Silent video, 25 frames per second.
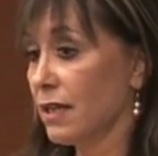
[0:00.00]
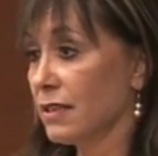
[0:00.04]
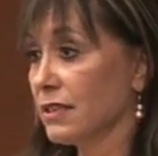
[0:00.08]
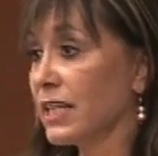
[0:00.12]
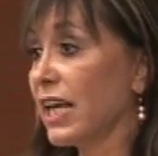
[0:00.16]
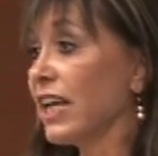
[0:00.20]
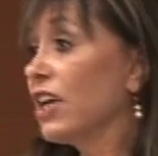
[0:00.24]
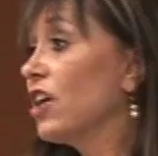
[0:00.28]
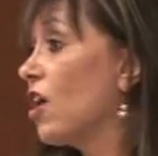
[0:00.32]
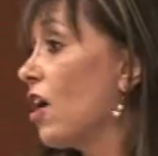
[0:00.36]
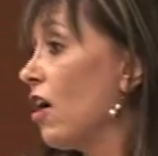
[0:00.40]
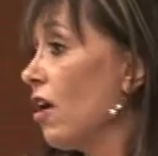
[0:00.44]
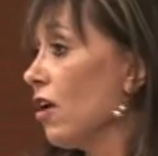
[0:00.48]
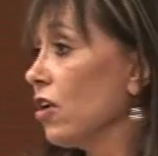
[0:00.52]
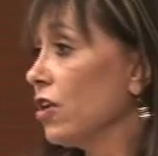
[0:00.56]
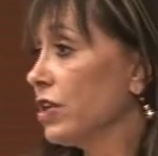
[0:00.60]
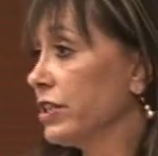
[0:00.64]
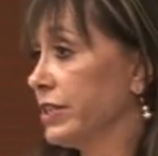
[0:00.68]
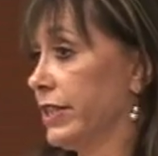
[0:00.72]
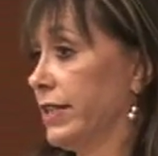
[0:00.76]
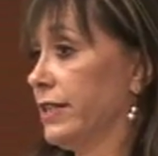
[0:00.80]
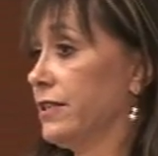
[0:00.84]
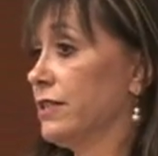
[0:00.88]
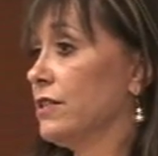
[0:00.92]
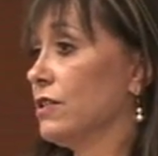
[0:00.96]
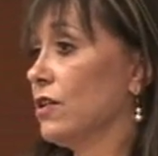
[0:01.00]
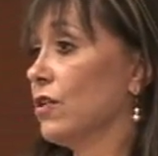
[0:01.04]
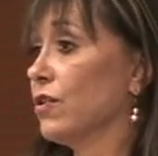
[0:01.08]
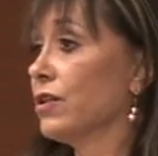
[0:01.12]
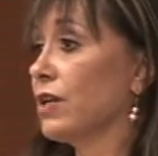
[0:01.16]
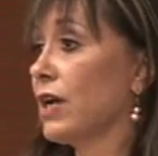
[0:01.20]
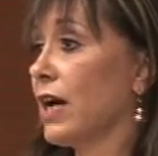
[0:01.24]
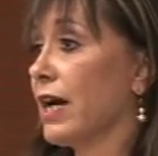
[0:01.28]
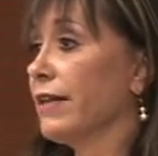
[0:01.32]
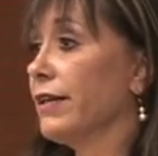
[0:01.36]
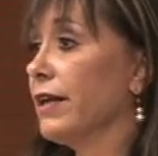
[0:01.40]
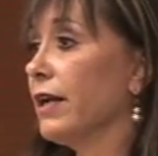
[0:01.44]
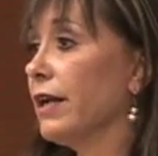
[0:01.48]
psychologists
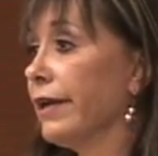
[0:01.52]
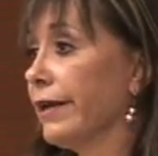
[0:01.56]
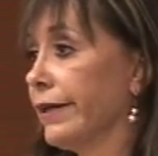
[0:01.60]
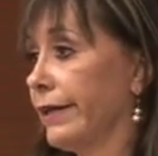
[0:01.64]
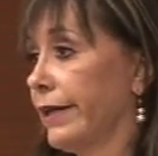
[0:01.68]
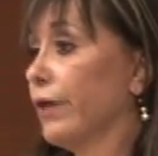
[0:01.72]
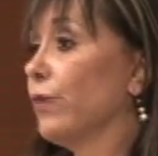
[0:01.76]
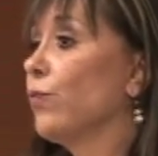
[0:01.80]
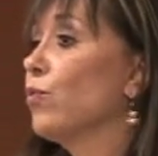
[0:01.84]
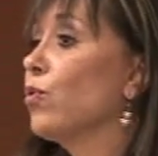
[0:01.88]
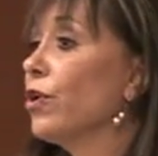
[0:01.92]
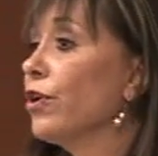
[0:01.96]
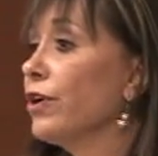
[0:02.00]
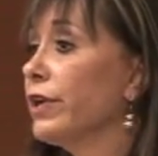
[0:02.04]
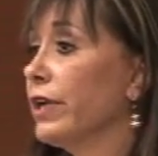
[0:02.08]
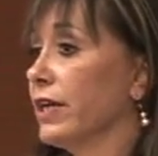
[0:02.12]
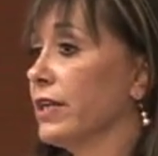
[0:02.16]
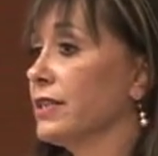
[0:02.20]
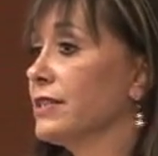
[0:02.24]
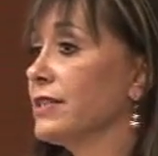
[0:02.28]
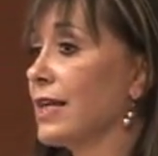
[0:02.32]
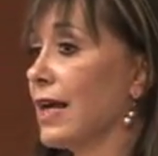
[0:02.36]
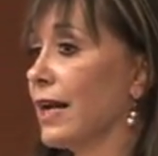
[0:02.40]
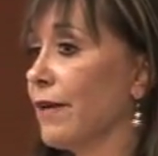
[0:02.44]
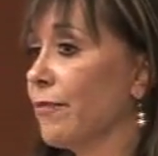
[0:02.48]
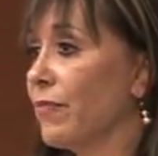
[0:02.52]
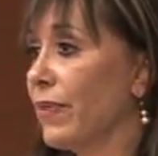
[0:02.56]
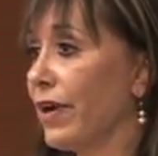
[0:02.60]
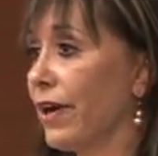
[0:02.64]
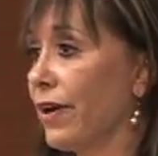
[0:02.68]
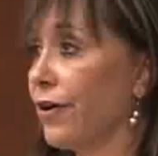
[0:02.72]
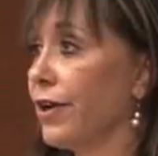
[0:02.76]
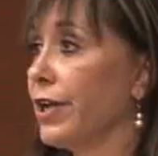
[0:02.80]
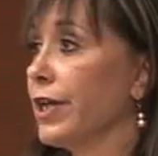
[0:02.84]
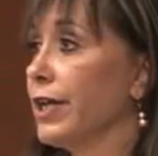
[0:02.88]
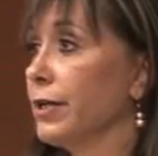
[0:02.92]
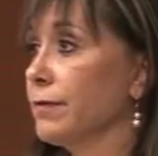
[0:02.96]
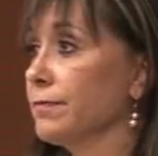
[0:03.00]
or other healthcare workers are
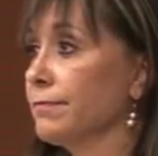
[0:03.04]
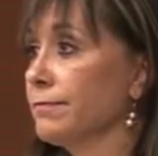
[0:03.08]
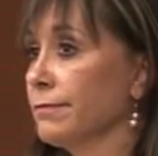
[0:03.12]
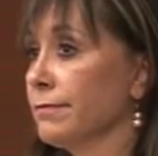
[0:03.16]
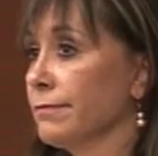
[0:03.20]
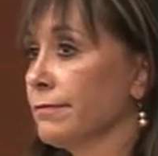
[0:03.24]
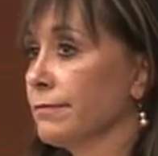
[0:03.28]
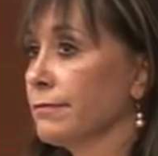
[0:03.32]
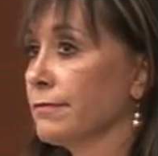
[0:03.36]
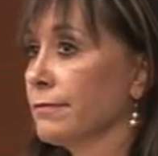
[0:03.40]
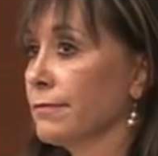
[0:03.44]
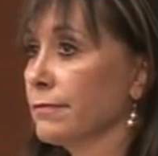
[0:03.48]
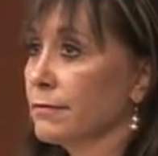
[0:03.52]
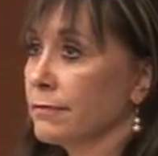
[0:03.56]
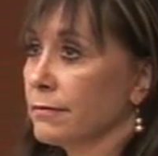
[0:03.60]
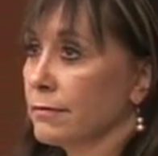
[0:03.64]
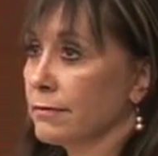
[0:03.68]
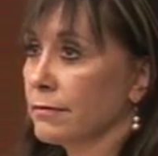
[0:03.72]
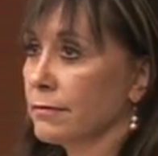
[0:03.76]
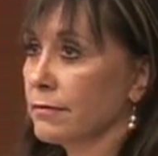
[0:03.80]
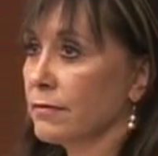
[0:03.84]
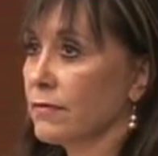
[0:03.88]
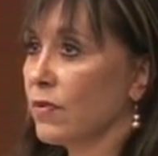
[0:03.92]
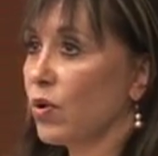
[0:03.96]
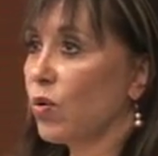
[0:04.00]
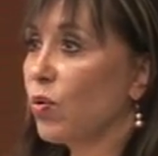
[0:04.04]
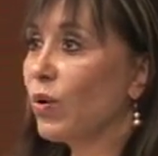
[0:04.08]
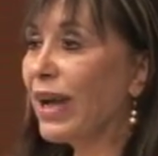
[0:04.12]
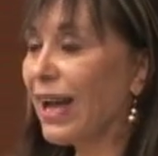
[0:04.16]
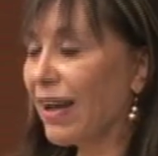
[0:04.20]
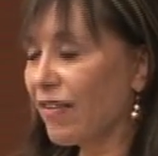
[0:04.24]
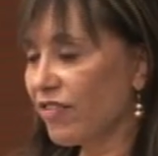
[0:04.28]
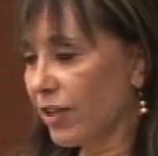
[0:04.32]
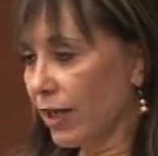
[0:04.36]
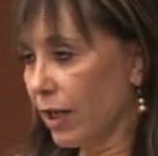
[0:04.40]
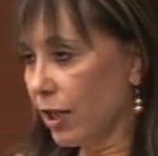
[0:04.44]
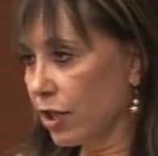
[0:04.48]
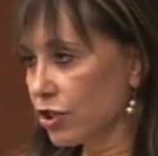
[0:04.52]
very, we
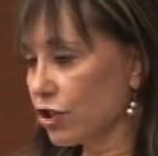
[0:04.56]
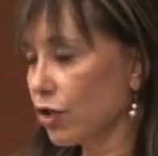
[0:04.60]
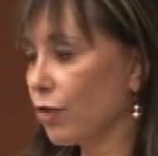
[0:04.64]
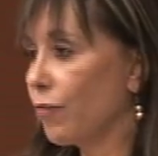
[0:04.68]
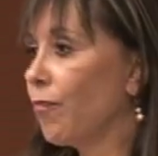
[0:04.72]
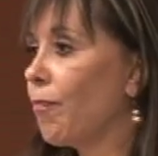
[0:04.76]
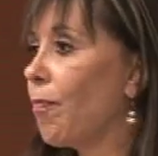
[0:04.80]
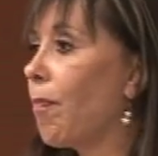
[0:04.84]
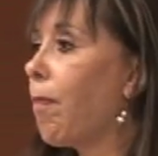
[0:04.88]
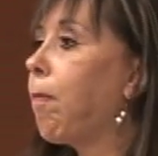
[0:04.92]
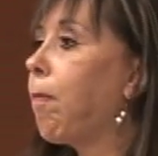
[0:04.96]
have a lot of